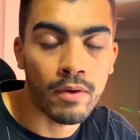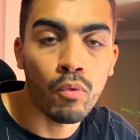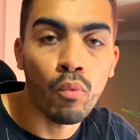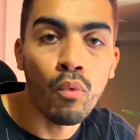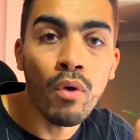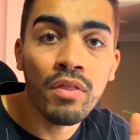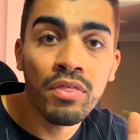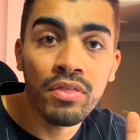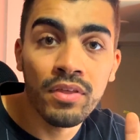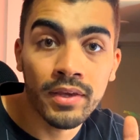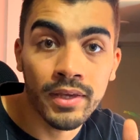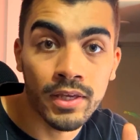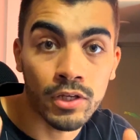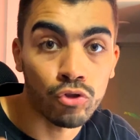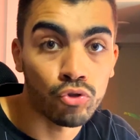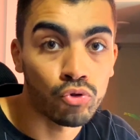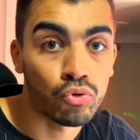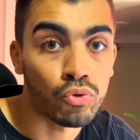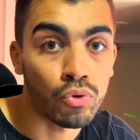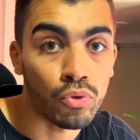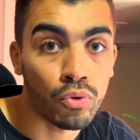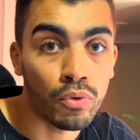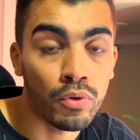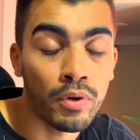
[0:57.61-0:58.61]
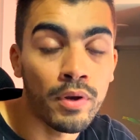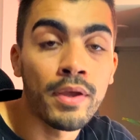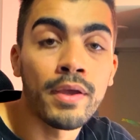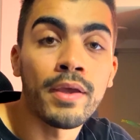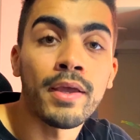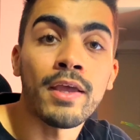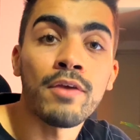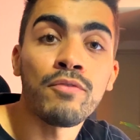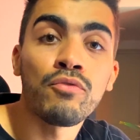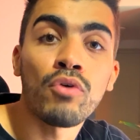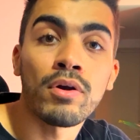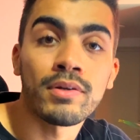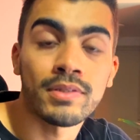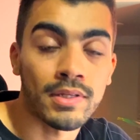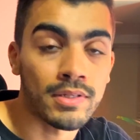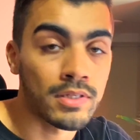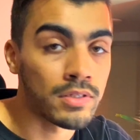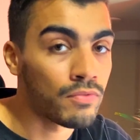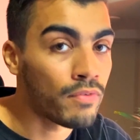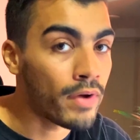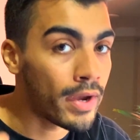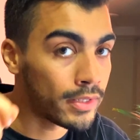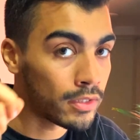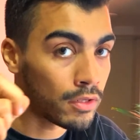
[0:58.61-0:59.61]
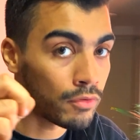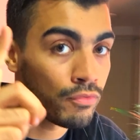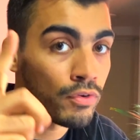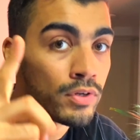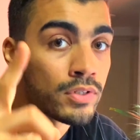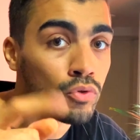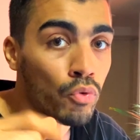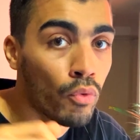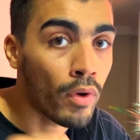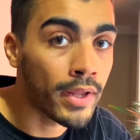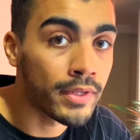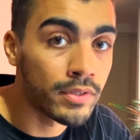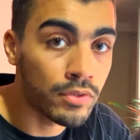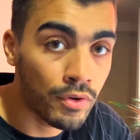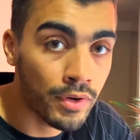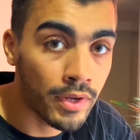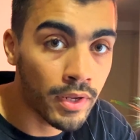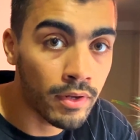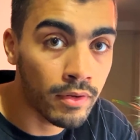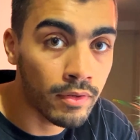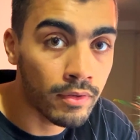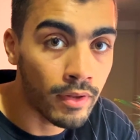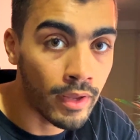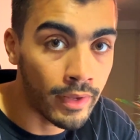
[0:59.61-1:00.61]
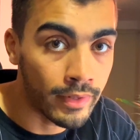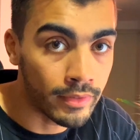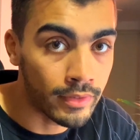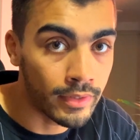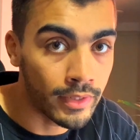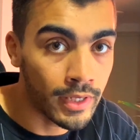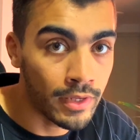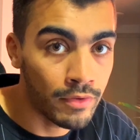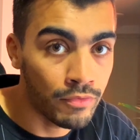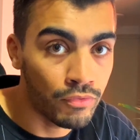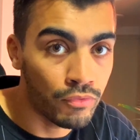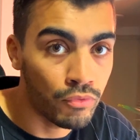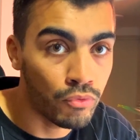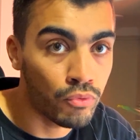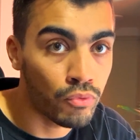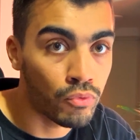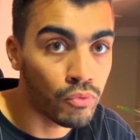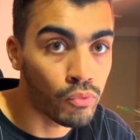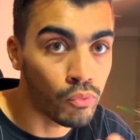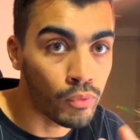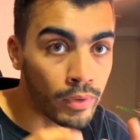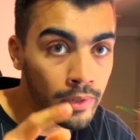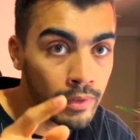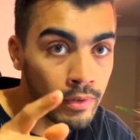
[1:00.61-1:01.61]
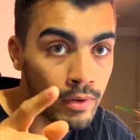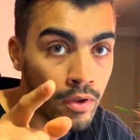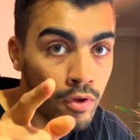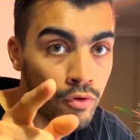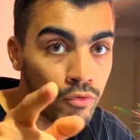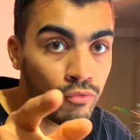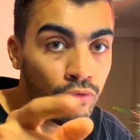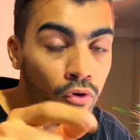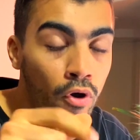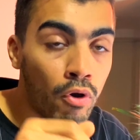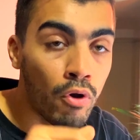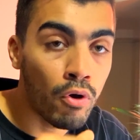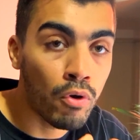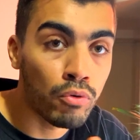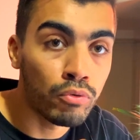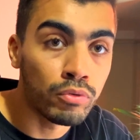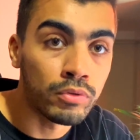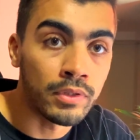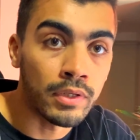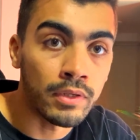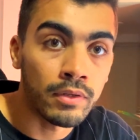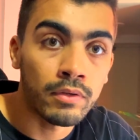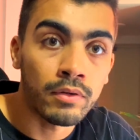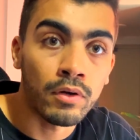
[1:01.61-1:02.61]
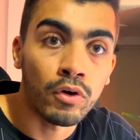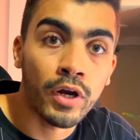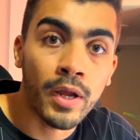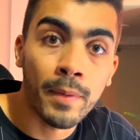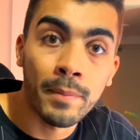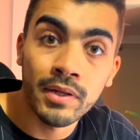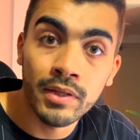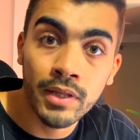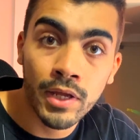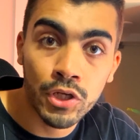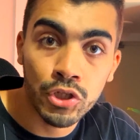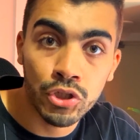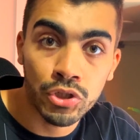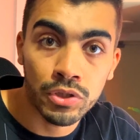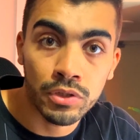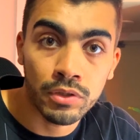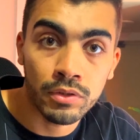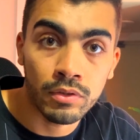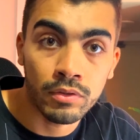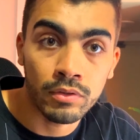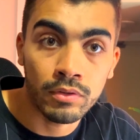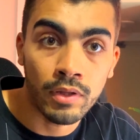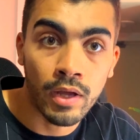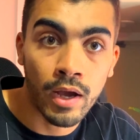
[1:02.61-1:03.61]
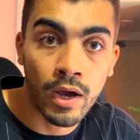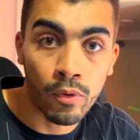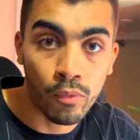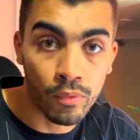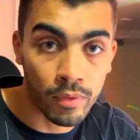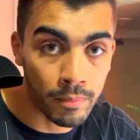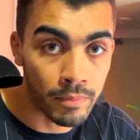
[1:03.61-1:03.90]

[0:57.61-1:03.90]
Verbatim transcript: One thing is sure, if you are satisfying the first criterion and if you will follow the recommendation that I will